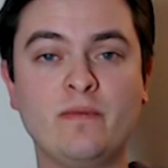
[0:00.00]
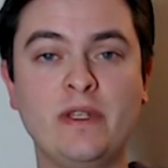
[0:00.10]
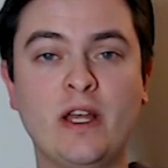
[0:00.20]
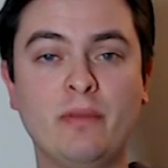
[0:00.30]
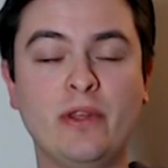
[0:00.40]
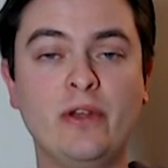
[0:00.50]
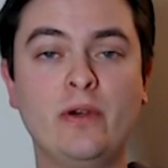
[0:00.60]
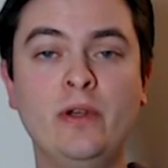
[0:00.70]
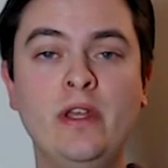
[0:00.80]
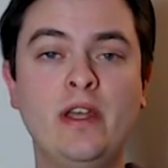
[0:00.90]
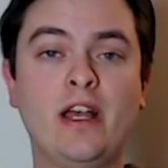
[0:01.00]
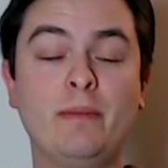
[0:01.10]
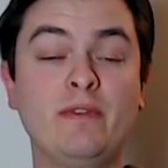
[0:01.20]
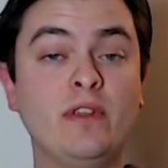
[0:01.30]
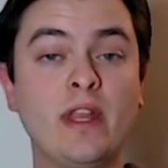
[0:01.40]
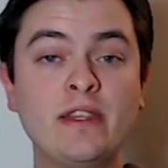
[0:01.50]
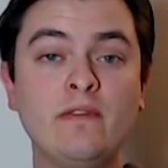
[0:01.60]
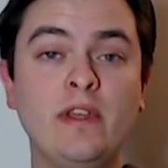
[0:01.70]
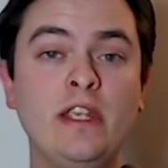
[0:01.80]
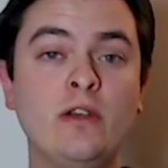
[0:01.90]
them down below. If you like the
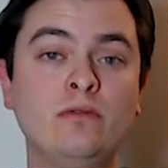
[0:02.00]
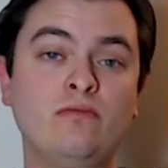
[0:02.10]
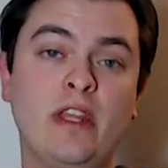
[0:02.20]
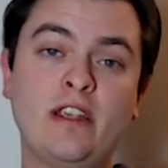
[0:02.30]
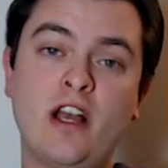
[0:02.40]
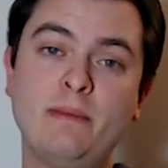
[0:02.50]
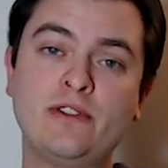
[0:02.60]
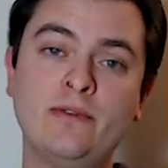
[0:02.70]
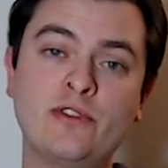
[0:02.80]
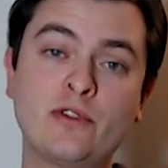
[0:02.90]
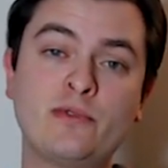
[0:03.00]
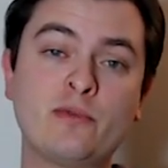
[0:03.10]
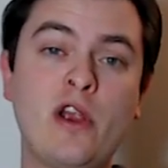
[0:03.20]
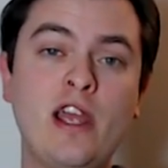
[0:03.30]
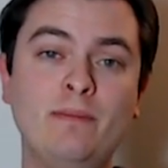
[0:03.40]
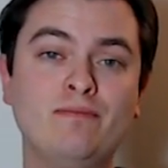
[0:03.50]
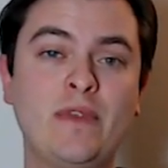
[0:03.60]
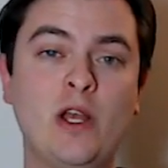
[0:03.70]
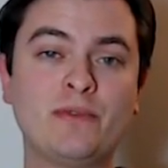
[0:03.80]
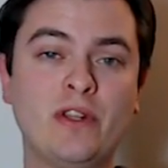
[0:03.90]
video, like, comment, and subscribe.
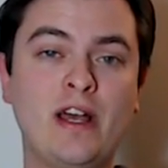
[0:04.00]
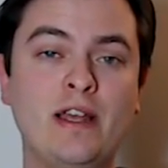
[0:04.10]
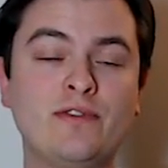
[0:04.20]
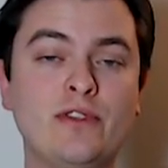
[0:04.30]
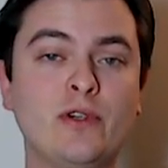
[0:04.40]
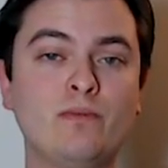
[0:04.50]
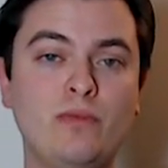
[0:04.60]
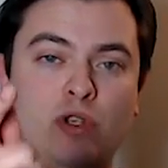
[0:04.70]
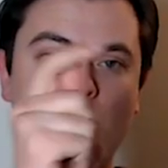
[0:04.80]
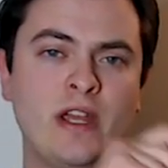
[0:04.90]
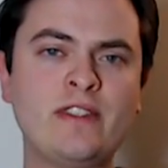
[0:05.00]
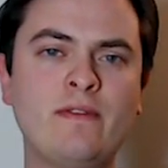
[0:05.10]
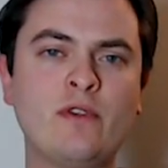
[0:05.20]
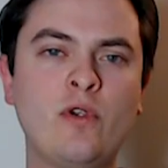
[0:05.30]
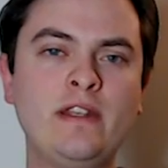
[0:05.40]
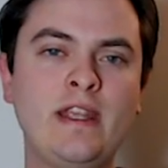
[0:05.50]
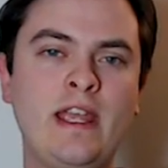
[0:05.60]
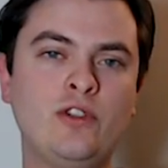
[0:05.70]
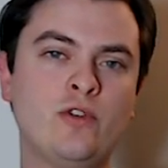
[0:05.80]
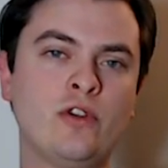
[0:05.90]
Helps a lot. So you guys have a great
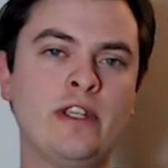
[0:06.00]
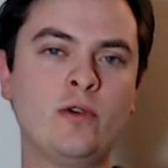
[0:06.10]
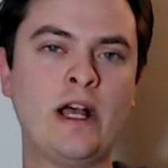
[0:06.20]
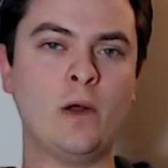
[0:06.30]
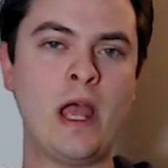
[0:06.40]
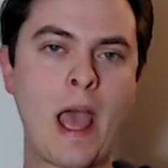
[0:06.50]
day. Trigger Tickle out.